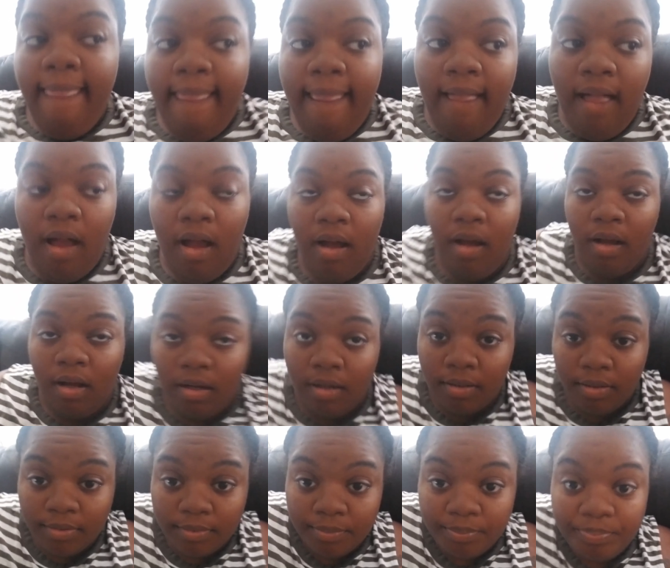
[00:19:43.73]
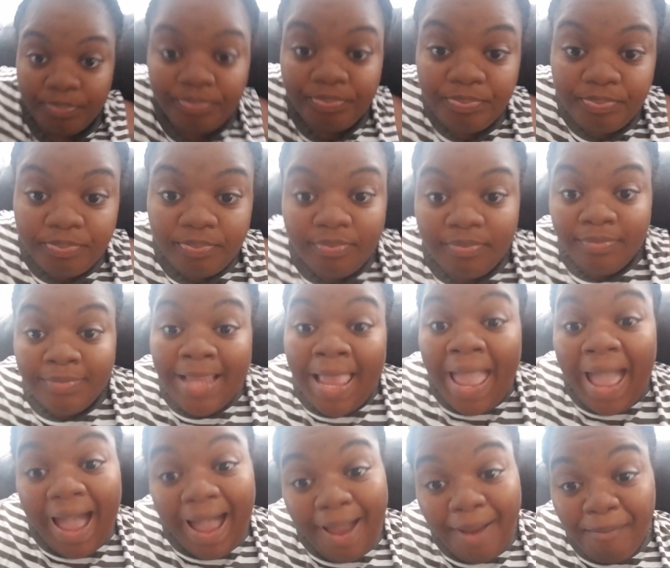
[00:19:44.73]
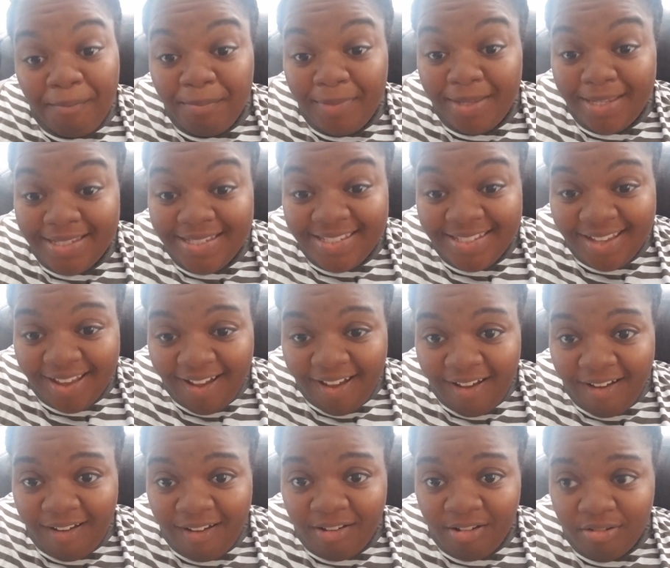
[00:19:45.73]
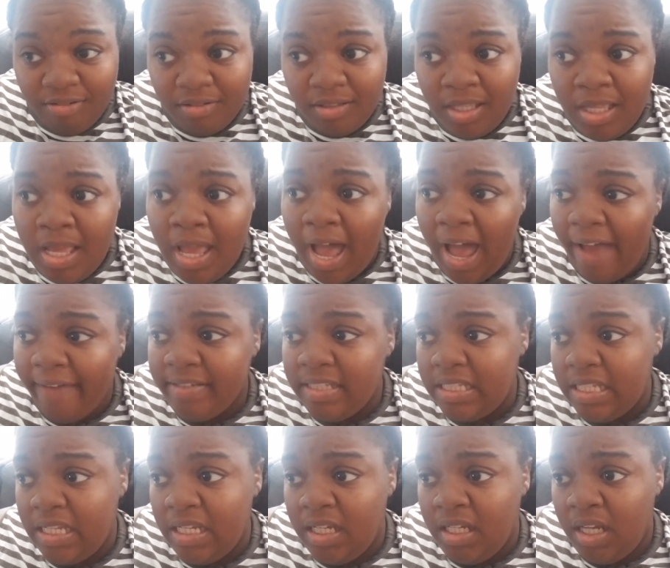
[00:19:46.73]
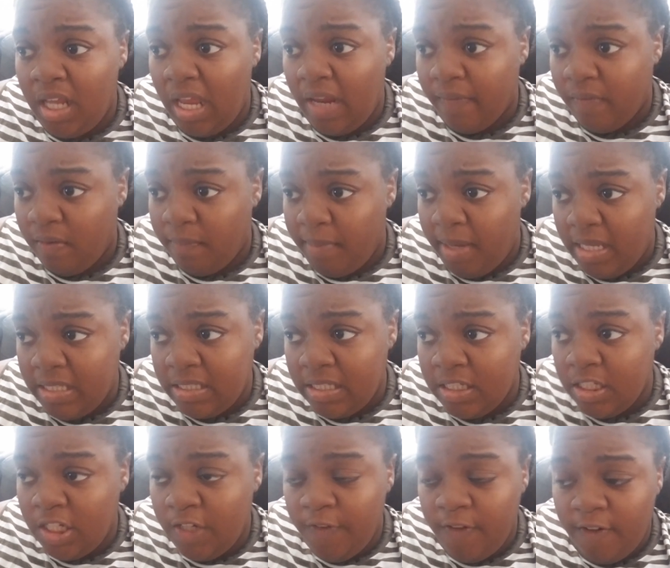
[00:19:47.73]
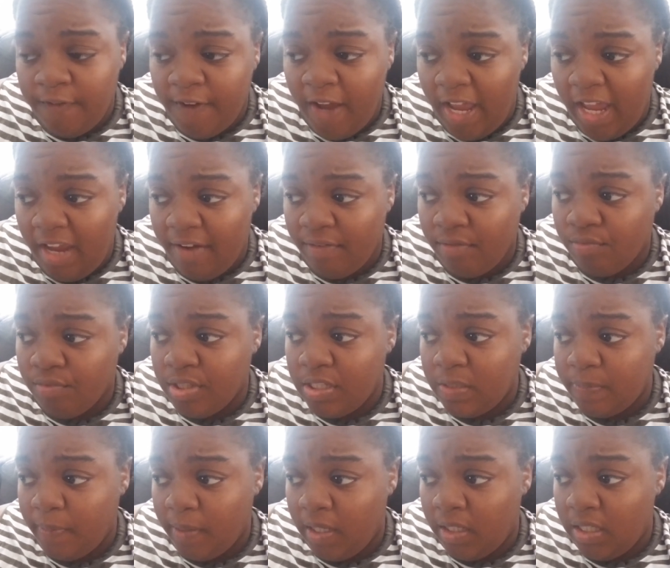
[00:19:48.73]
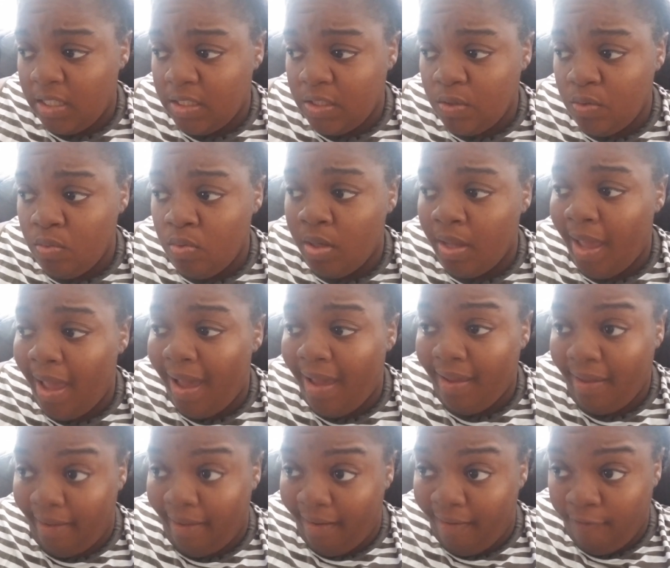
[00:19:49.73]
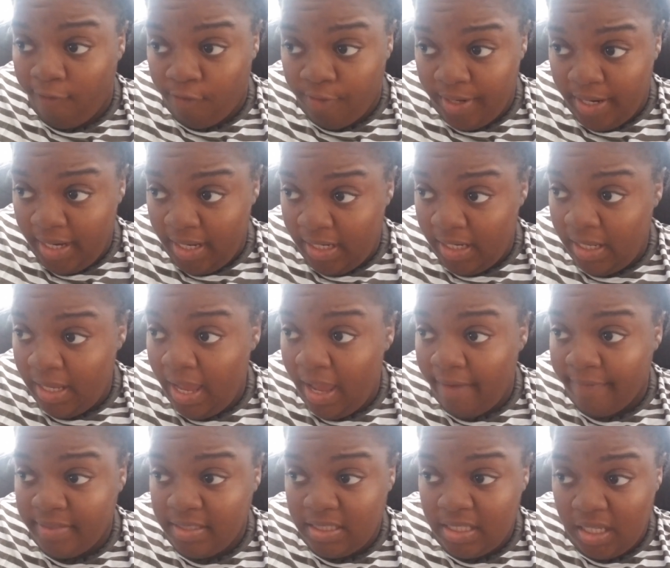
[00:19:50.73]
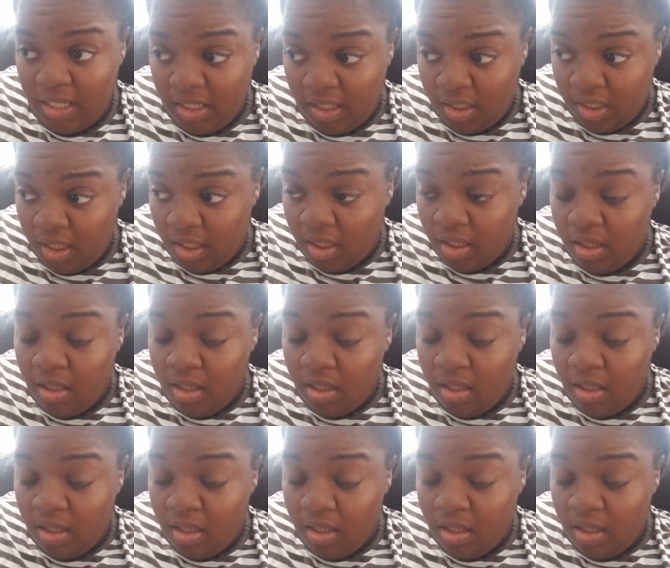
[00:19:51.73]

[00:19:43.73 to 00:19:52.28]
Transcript: I miss y'all. I've seen every message. Even if I haven't responded to it, I have read it. I've seen it.